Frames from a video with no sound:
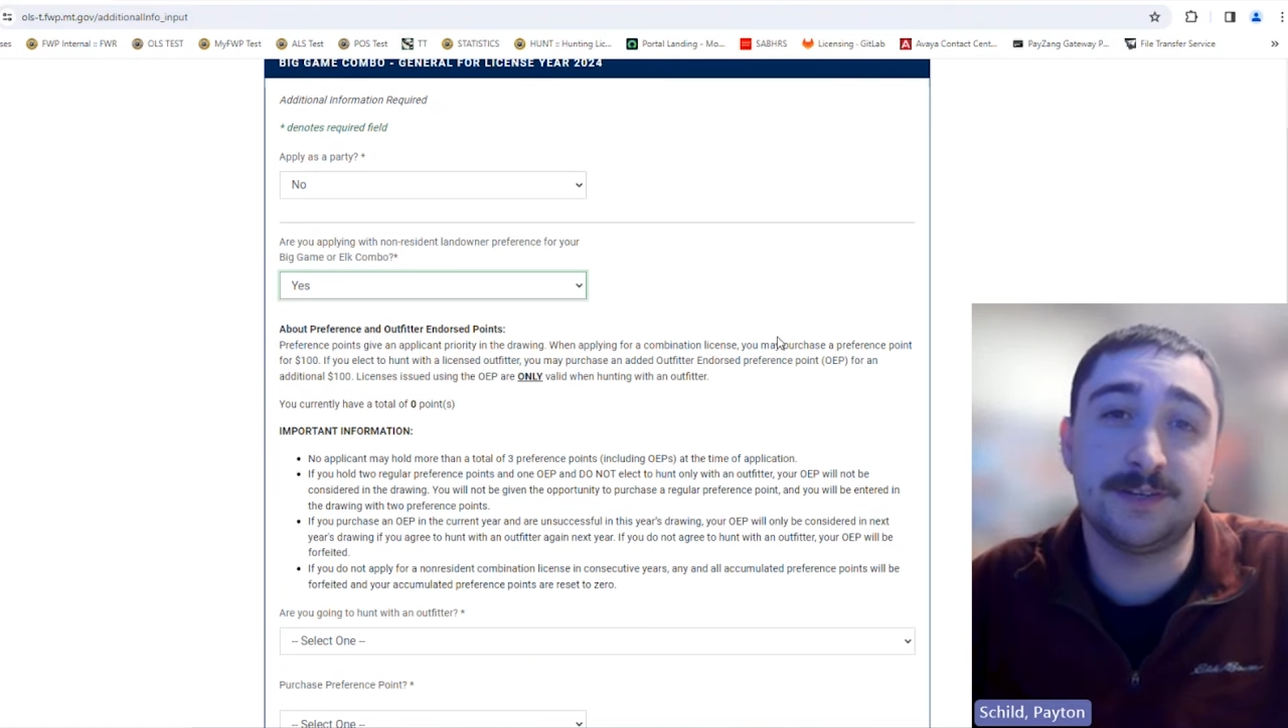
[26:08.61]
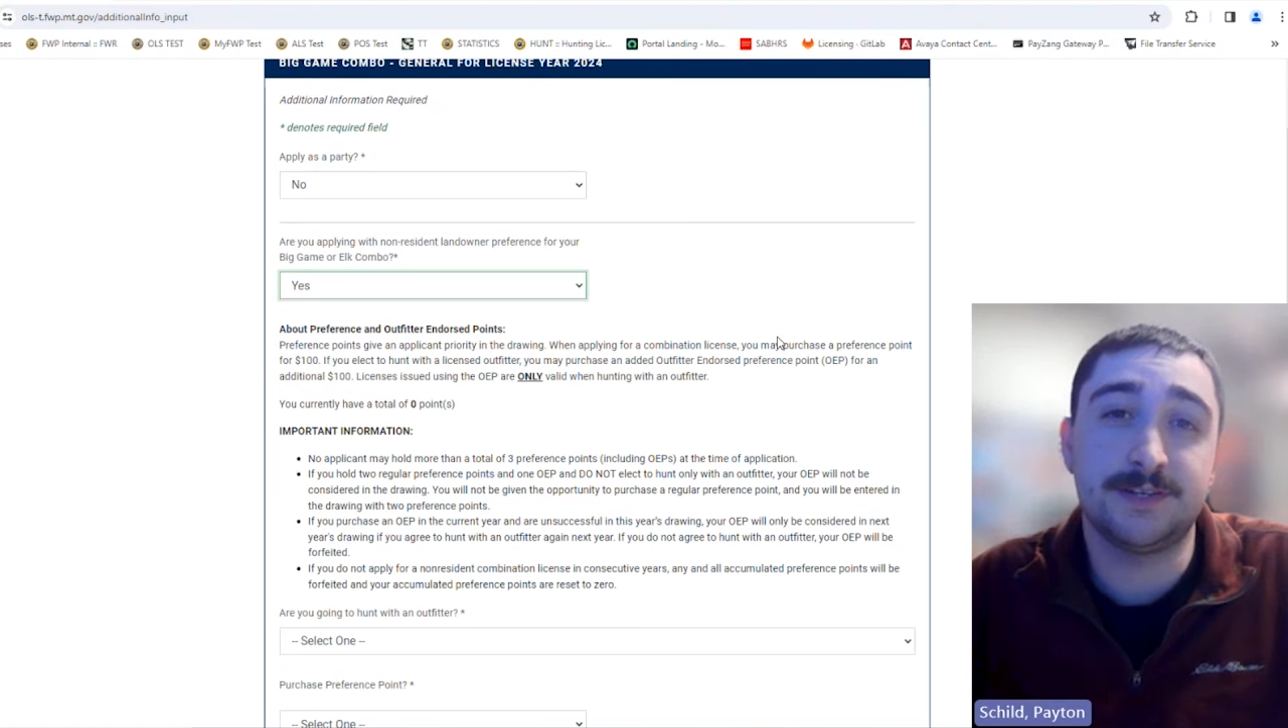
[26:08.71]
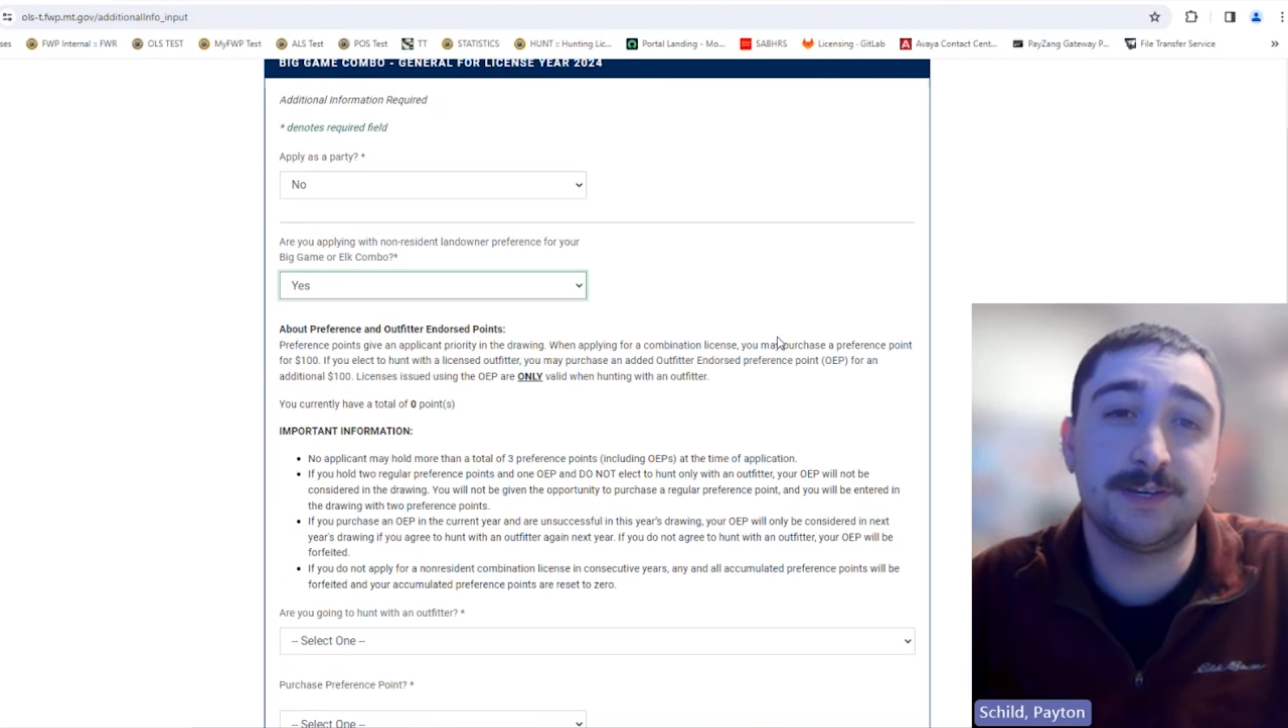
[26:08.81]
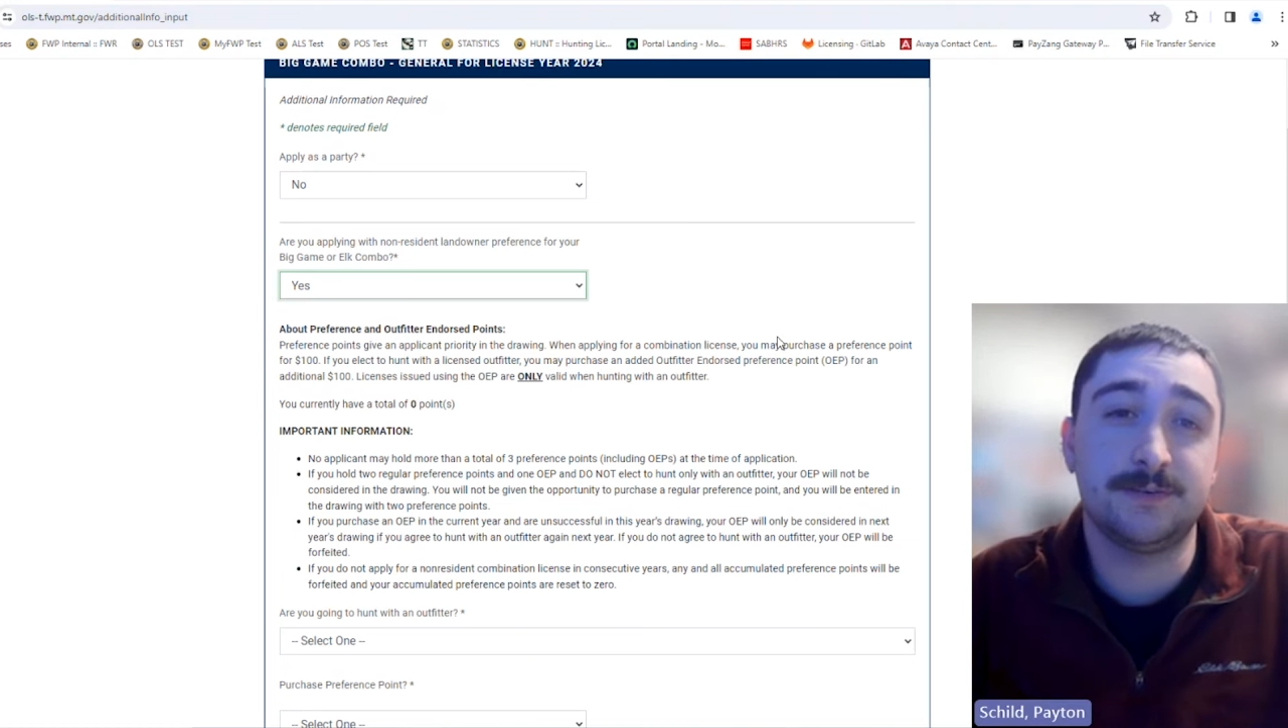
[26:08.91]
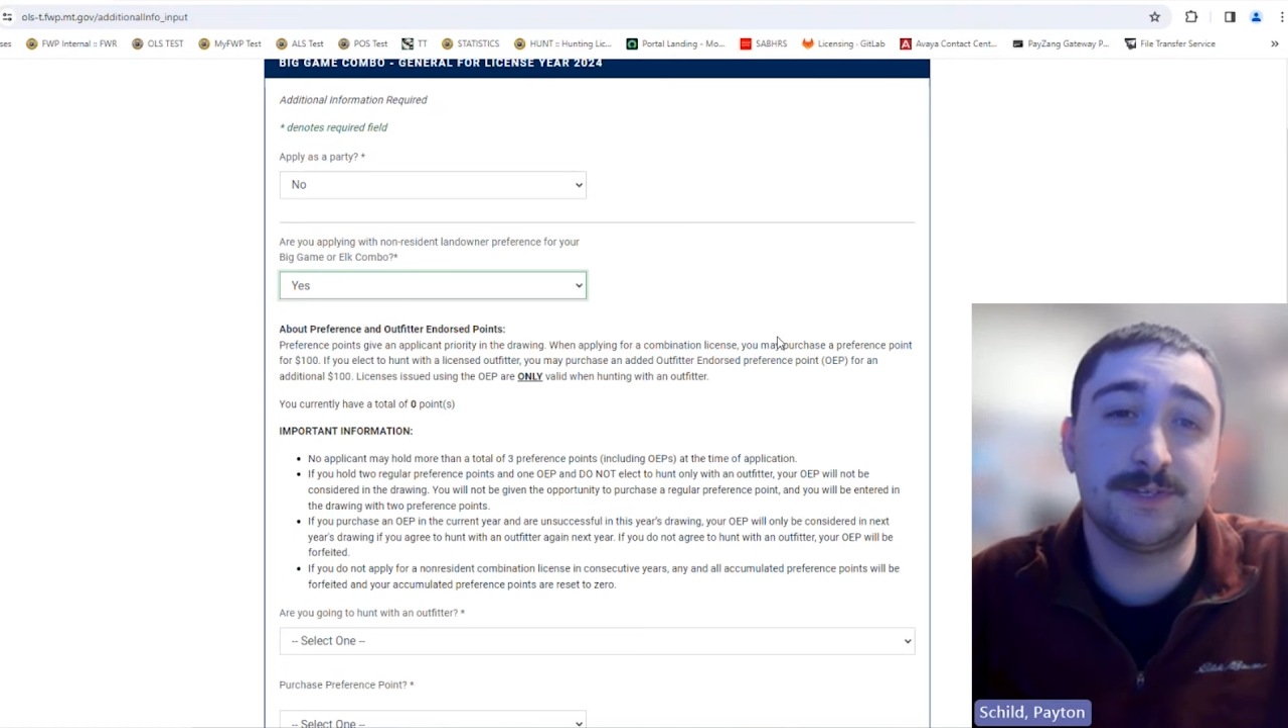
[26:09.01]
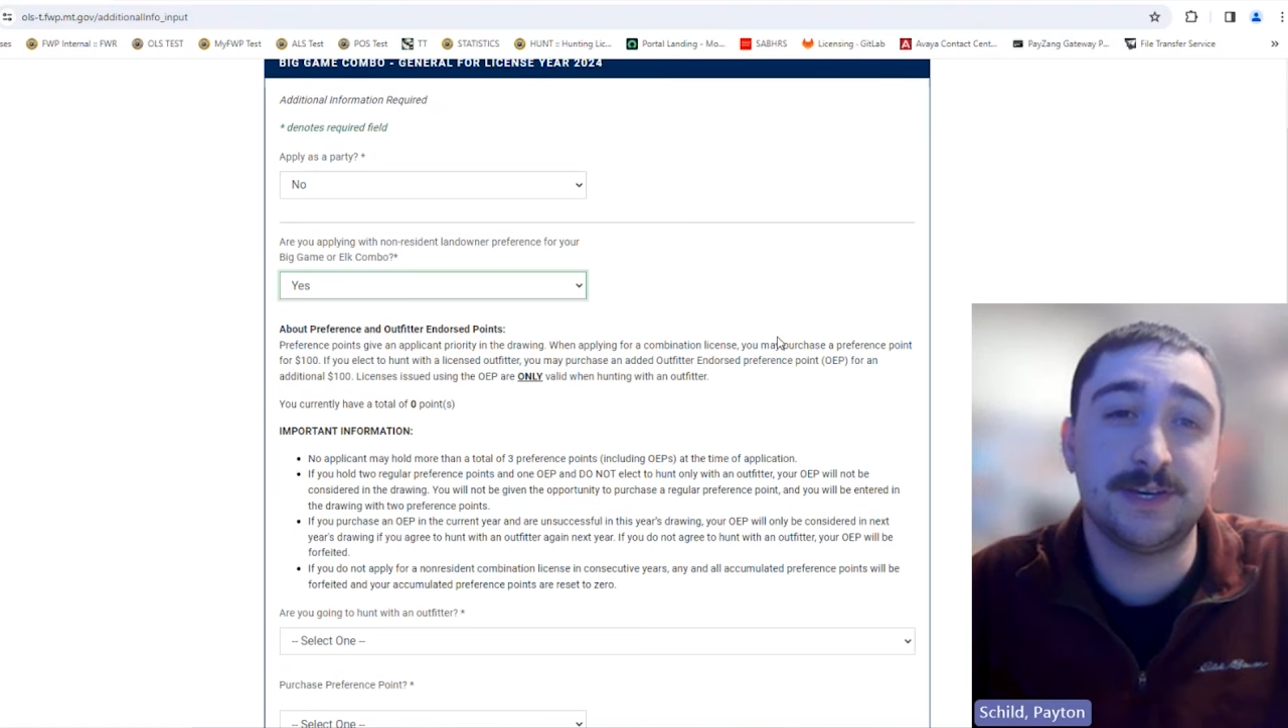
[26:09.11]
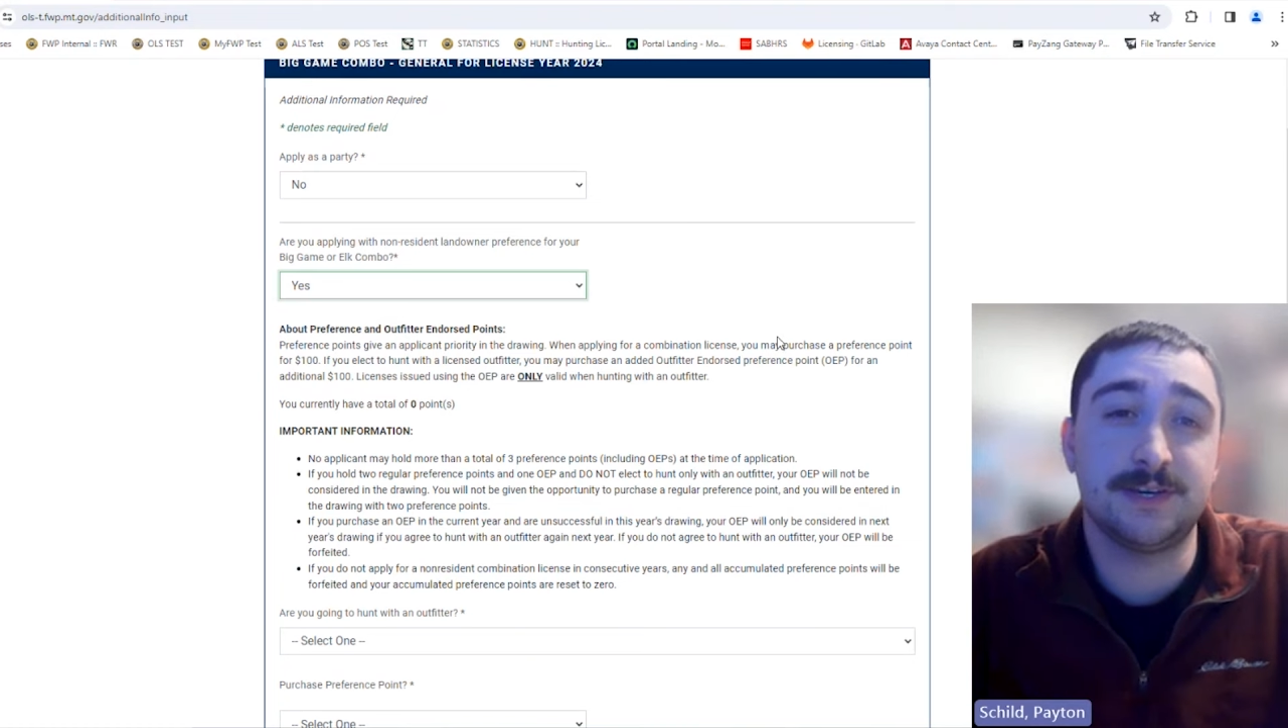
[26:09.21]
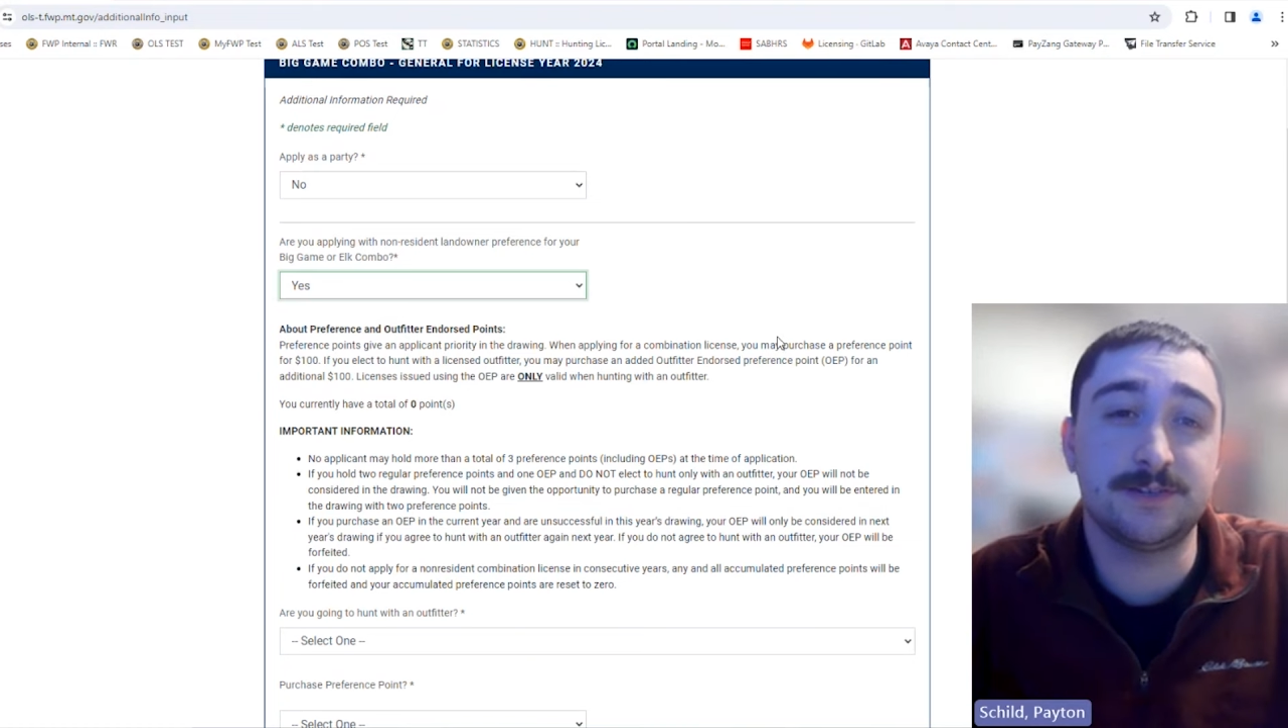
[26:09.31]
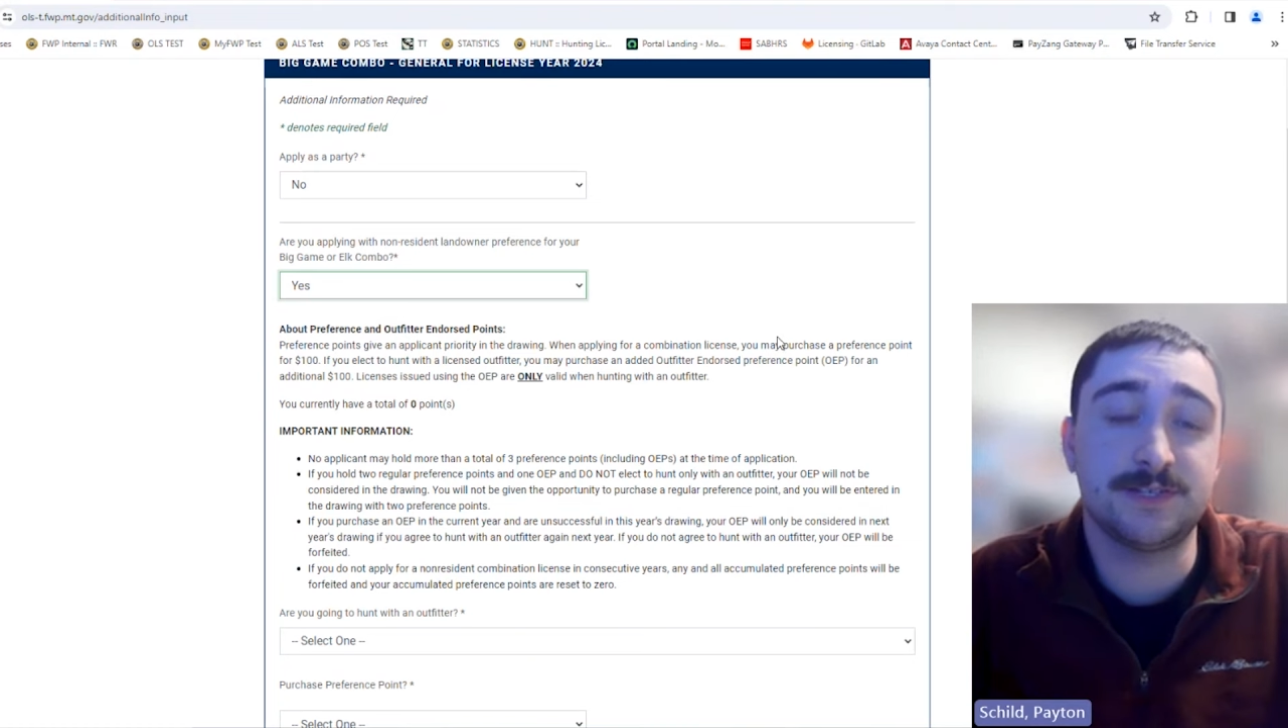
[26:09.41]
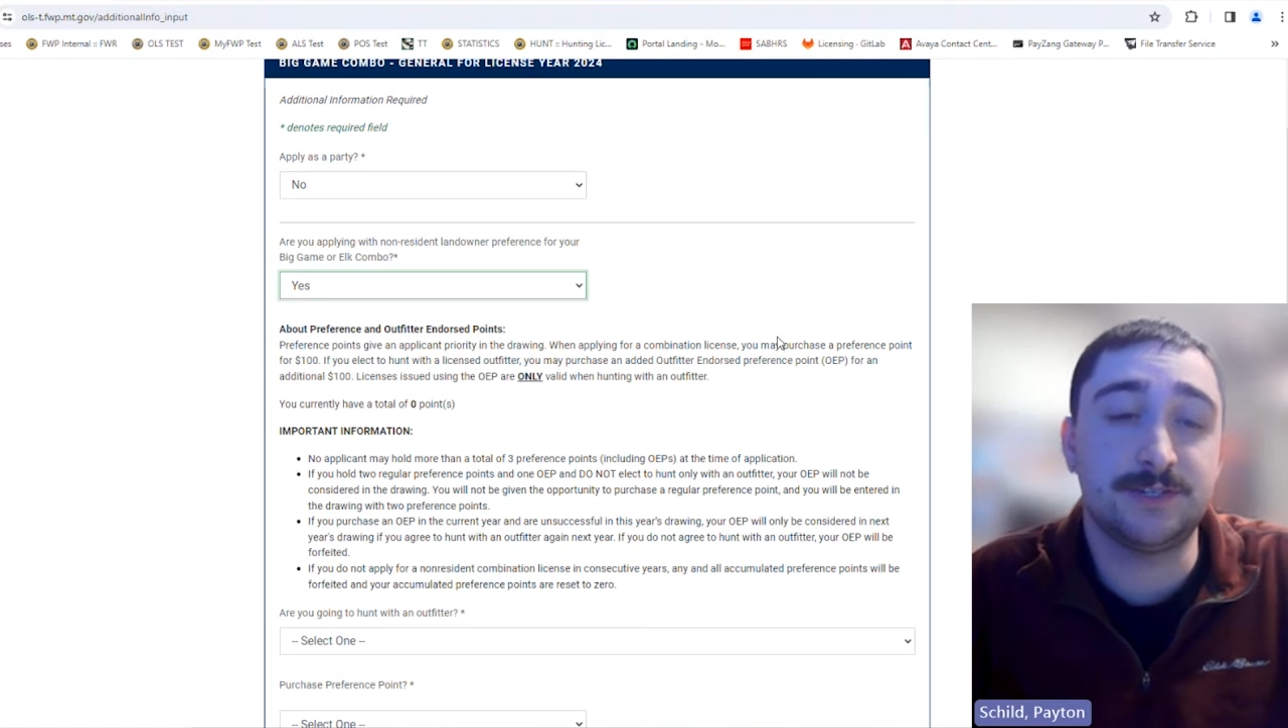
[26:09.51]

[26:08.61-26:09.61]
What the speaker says: contiguous acres